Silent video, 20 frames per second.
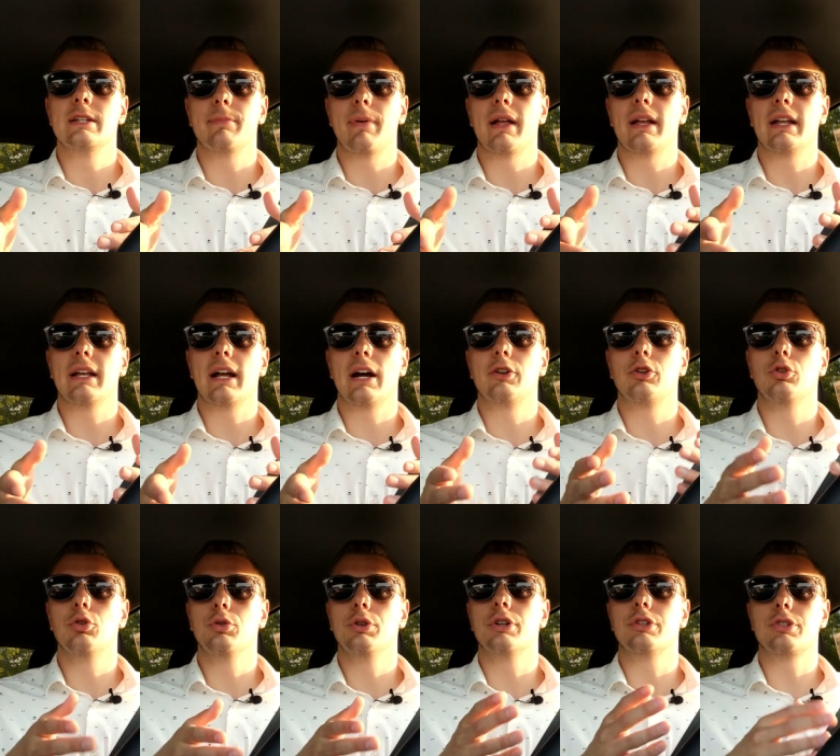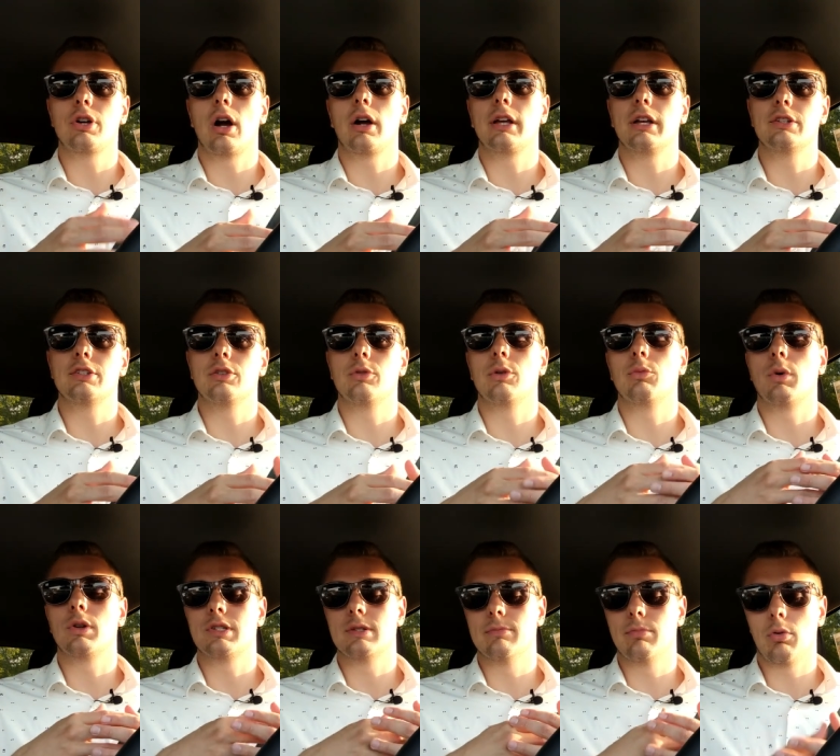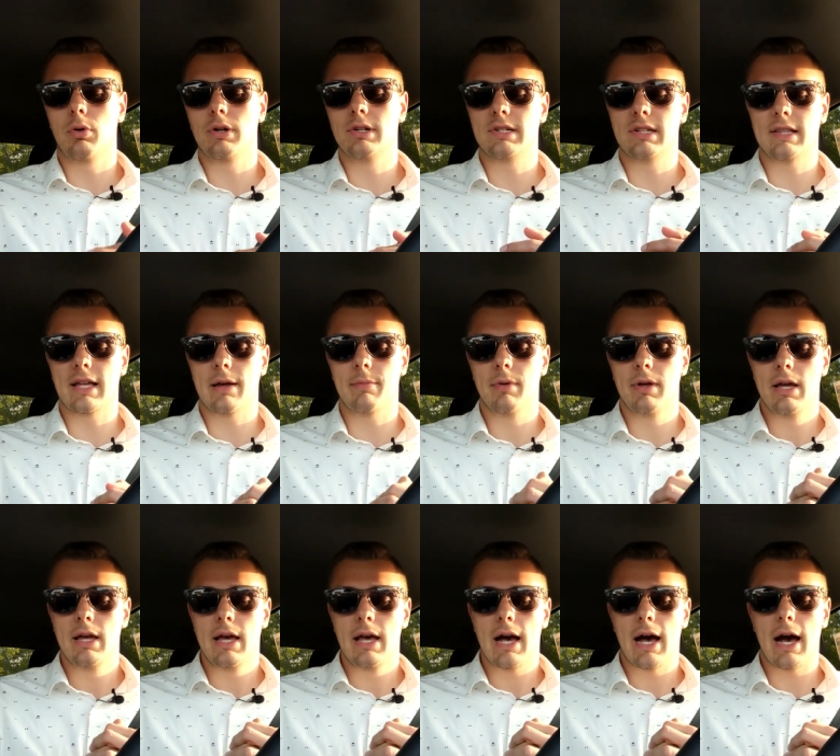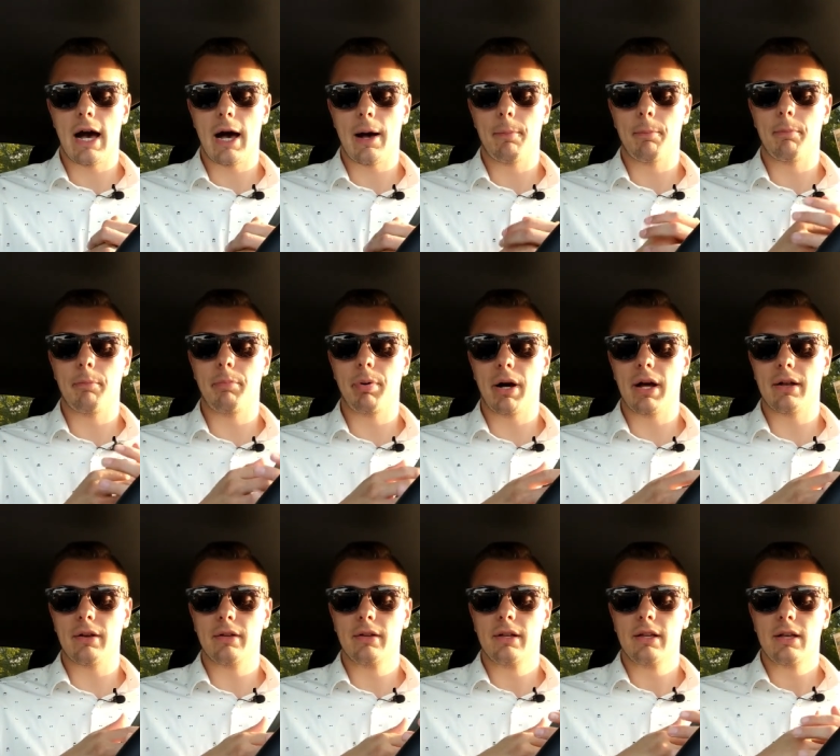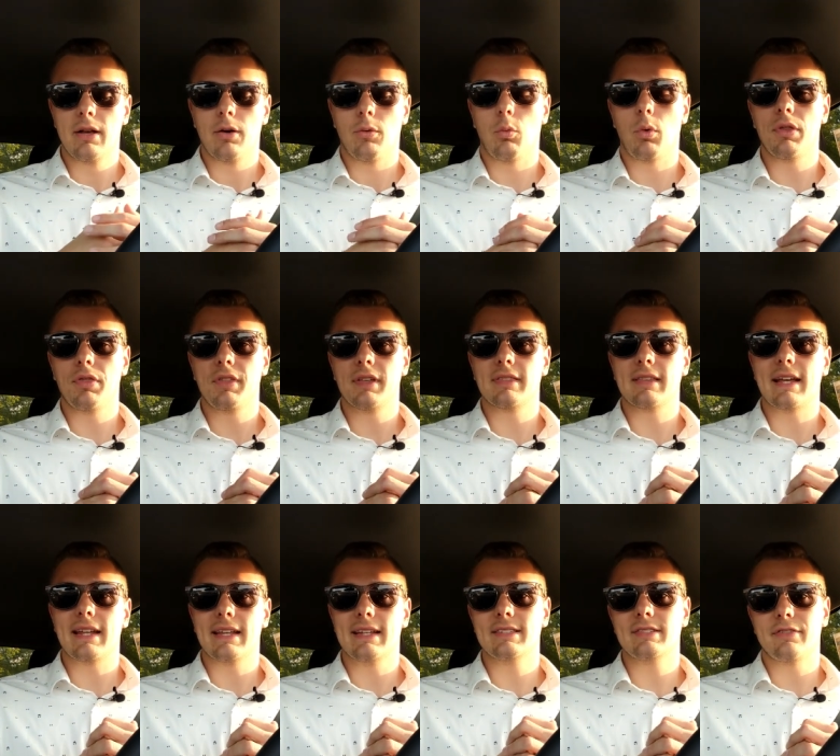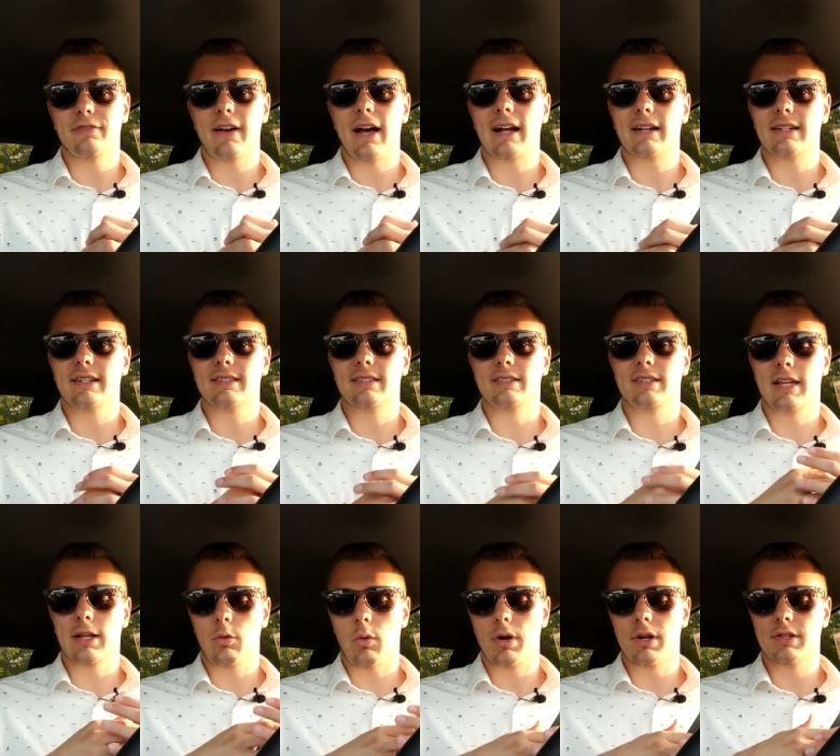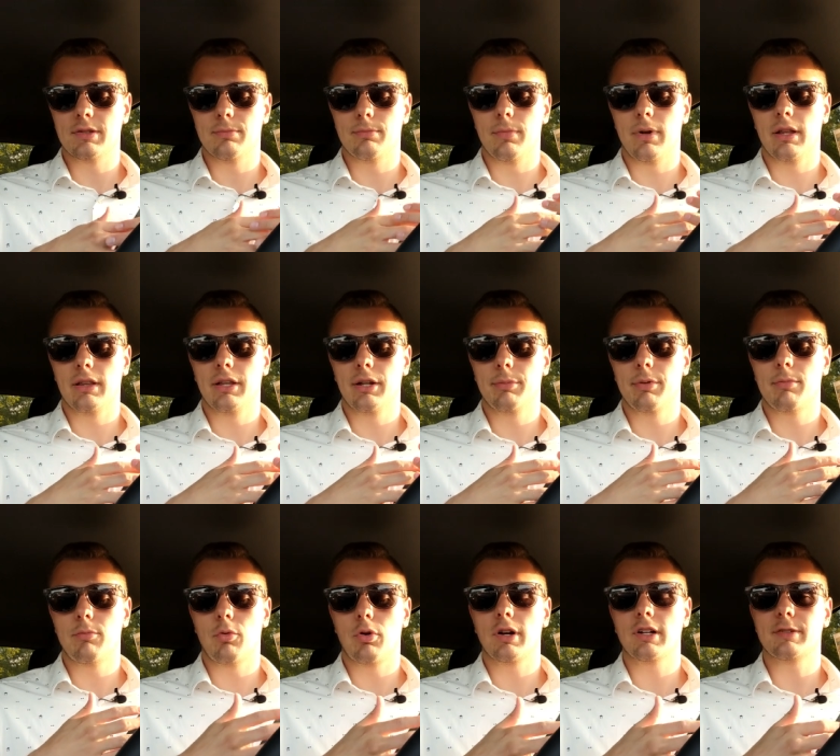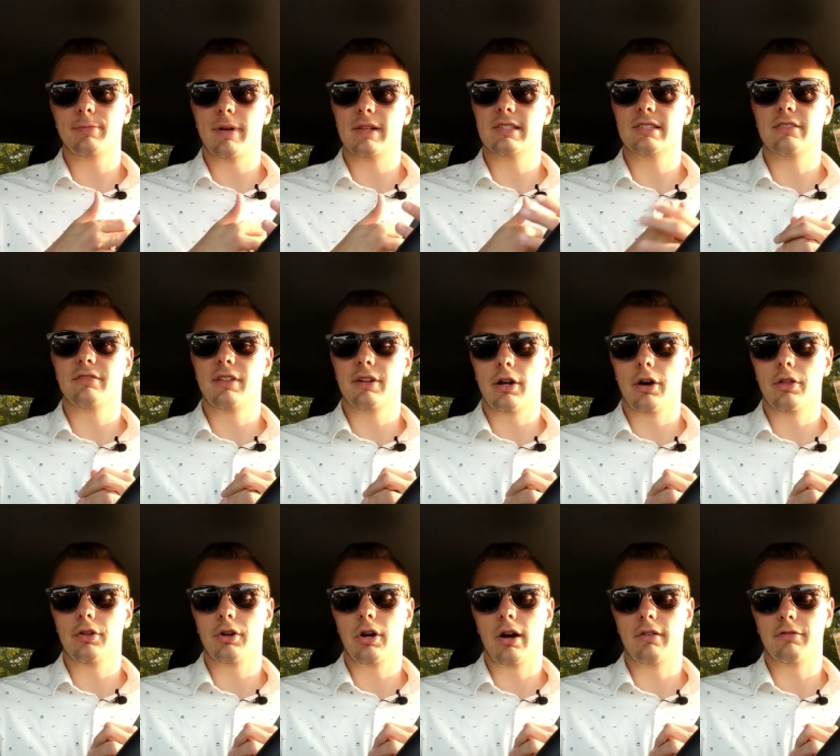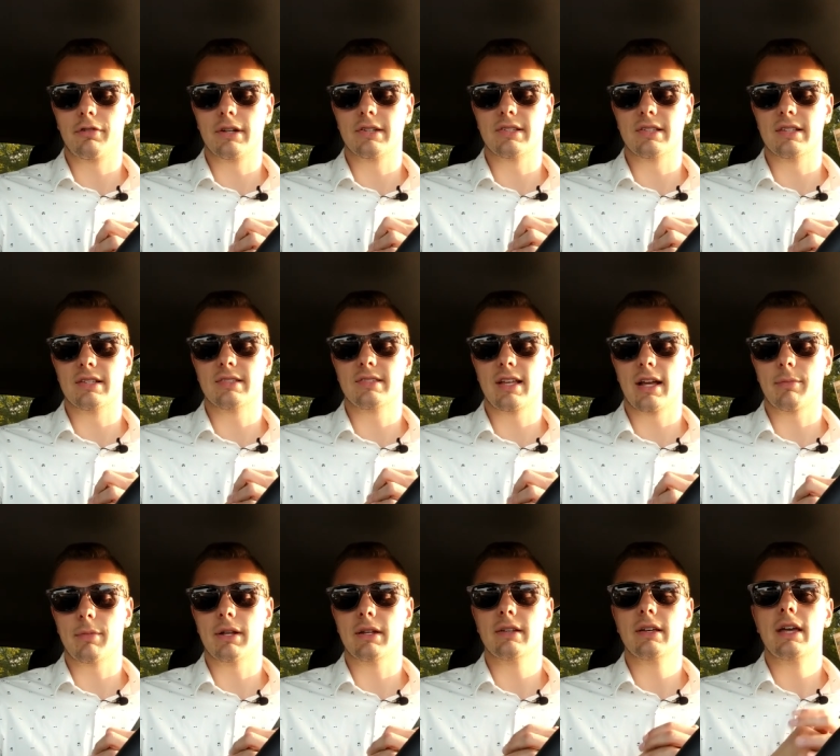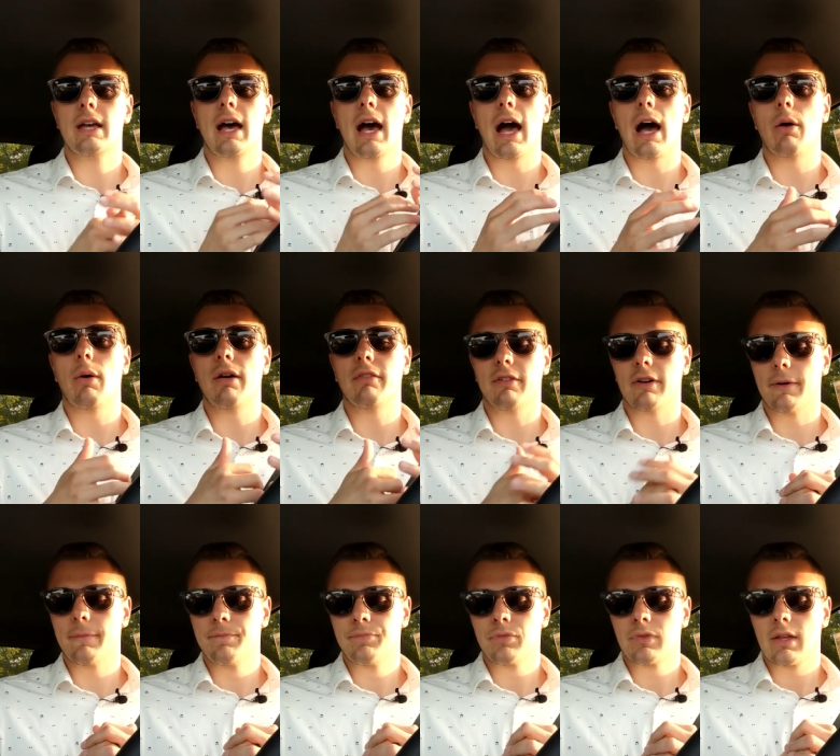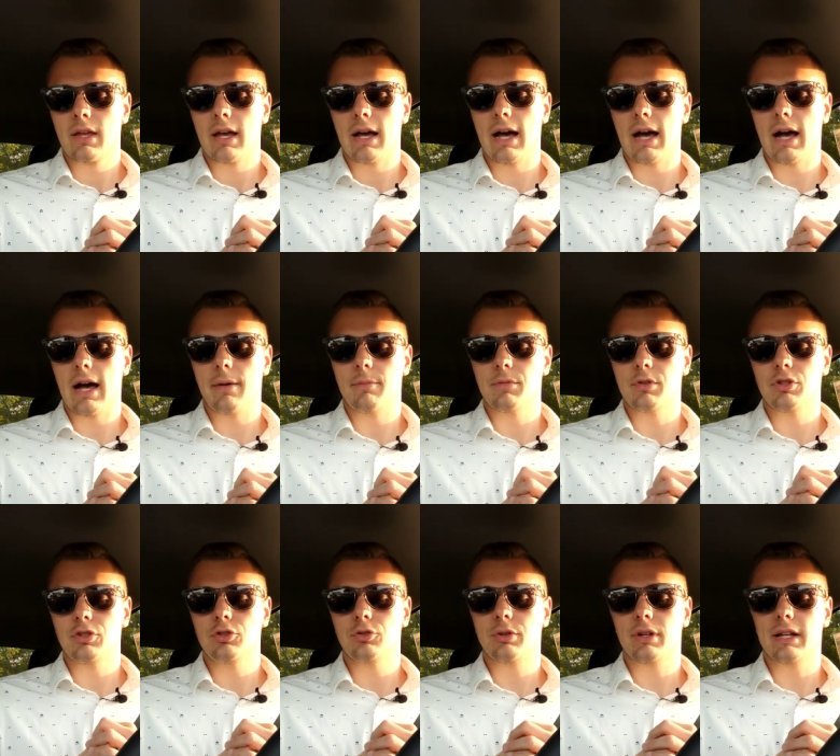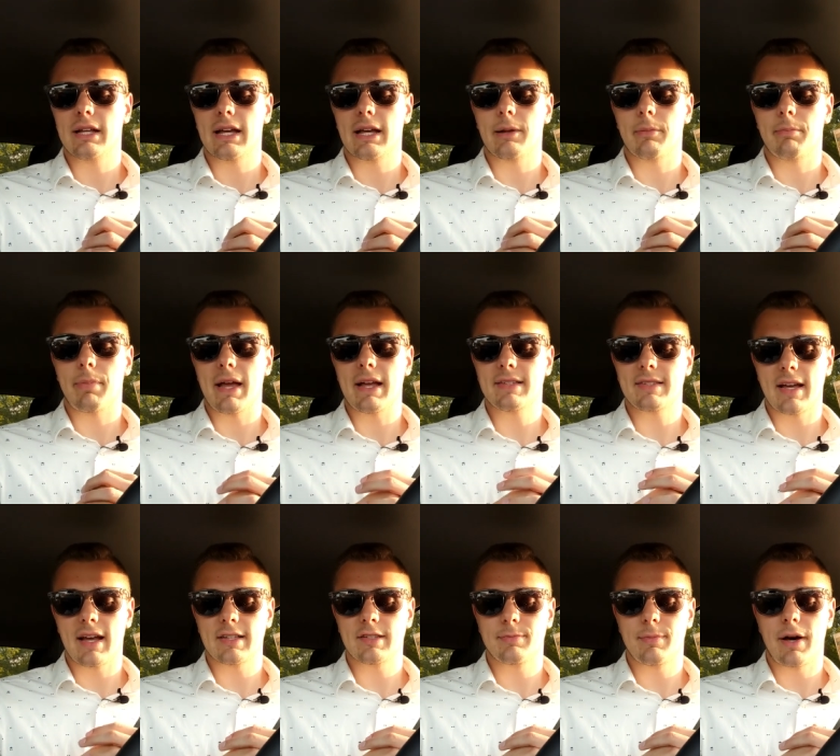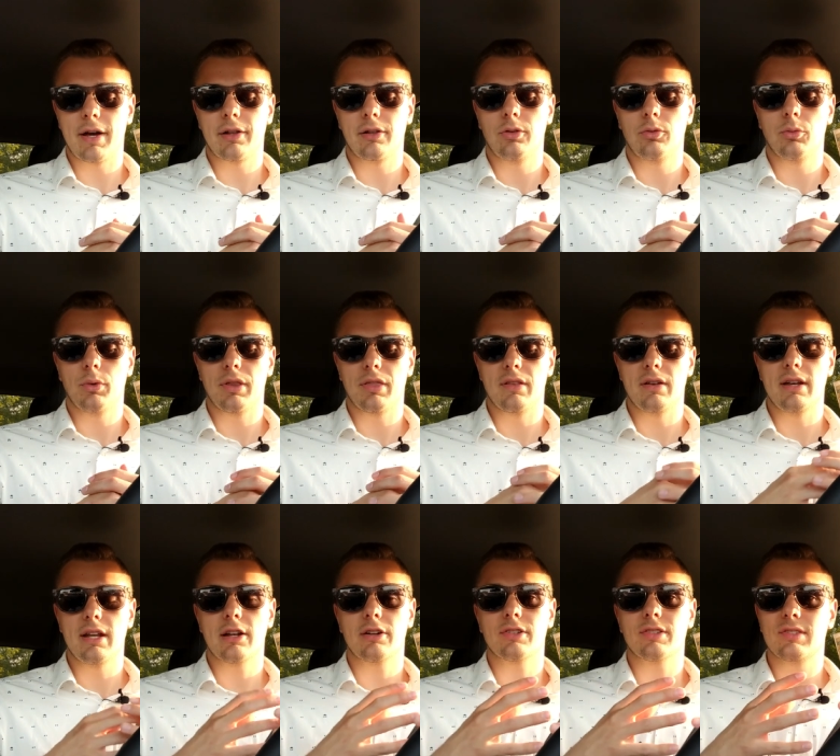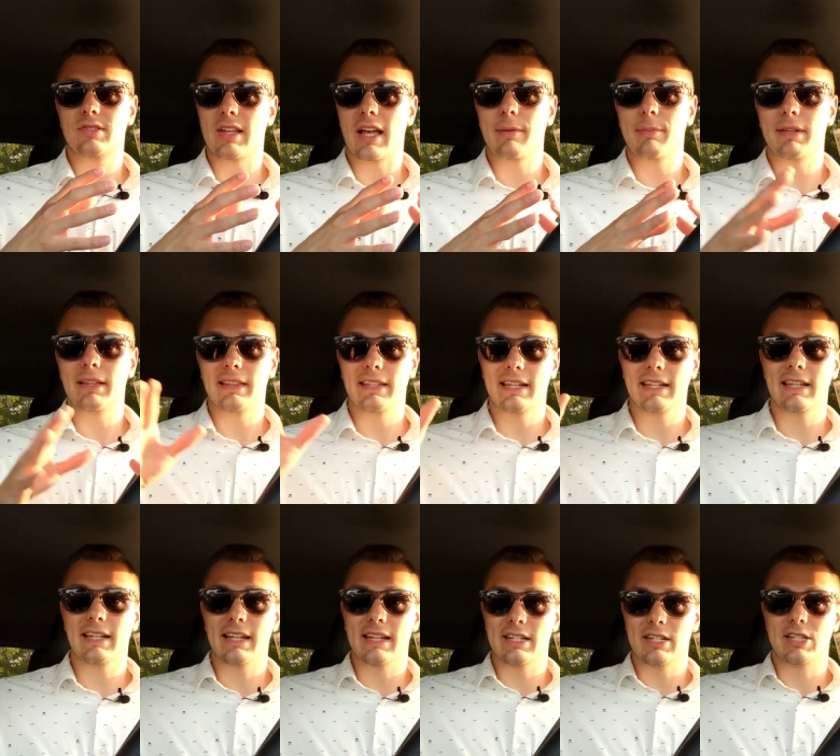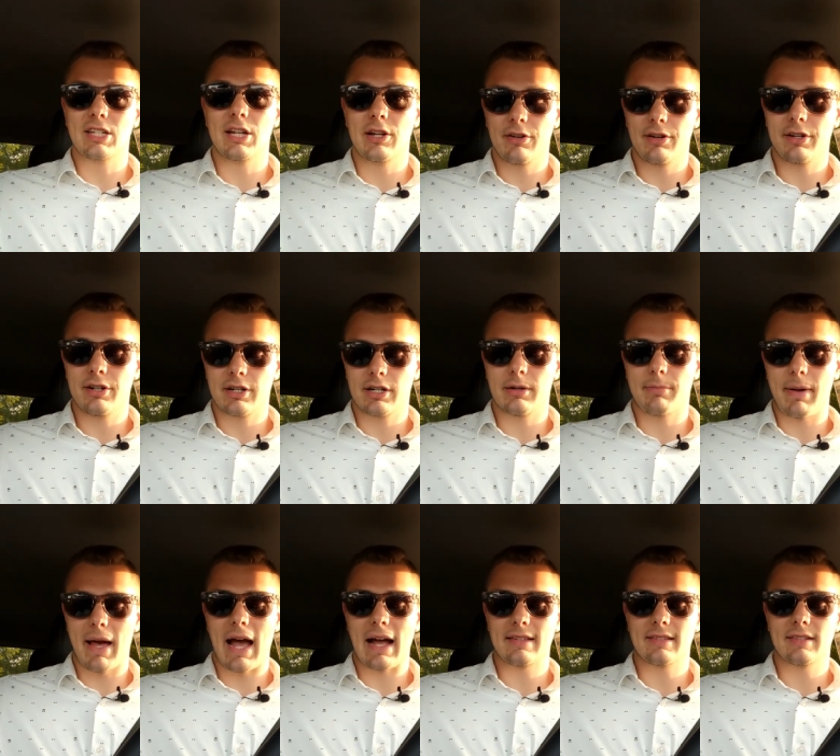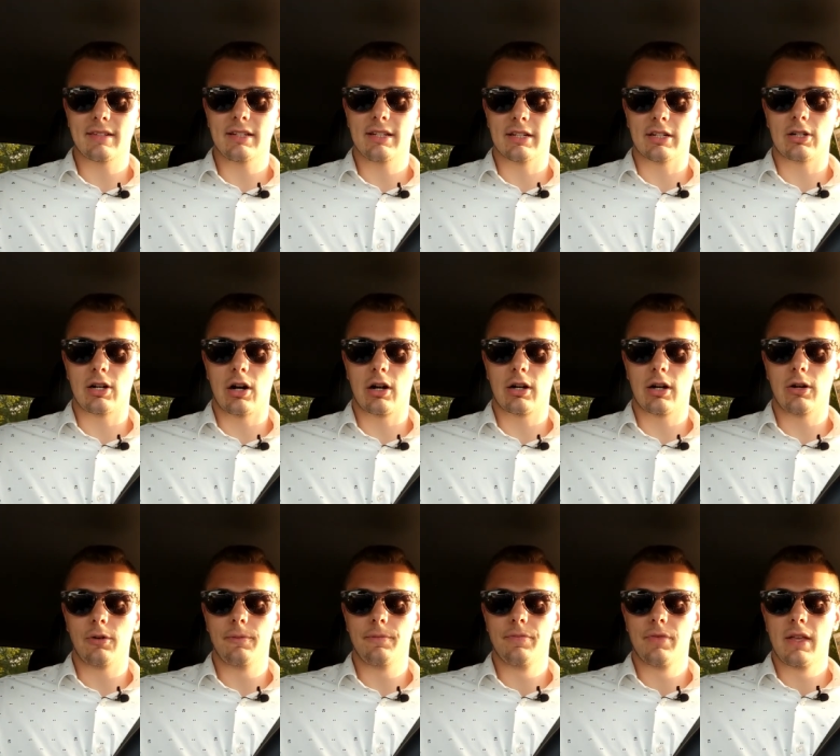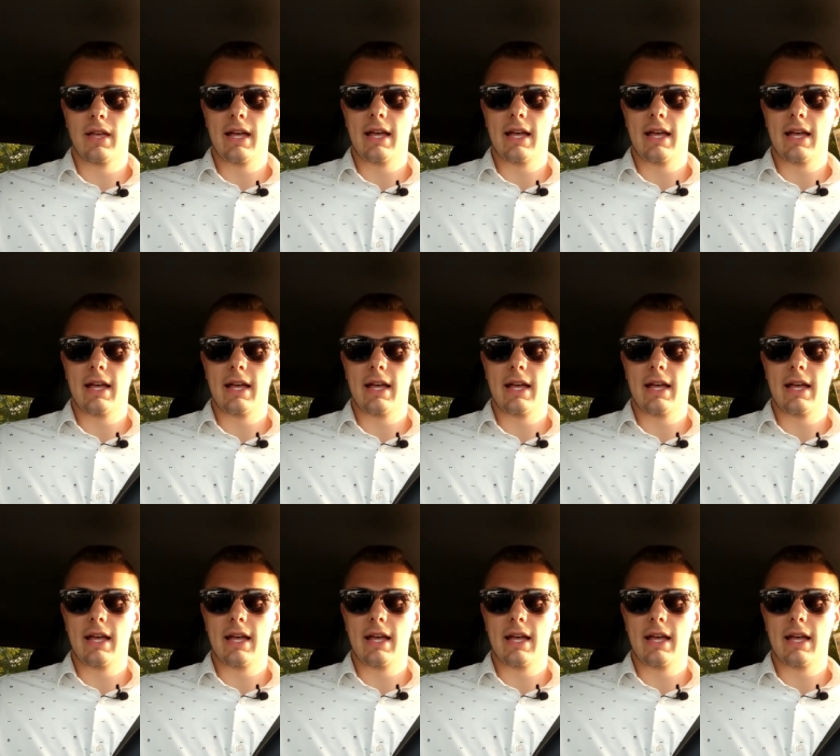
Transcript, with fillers: depending on who you're talking to and what's important to them, um, but one thing that is a fact is the Tiguan is a little bit more expensive than other offerings in this segment. However, um, you can get a base S model with near segment leading interior capacity and cargo,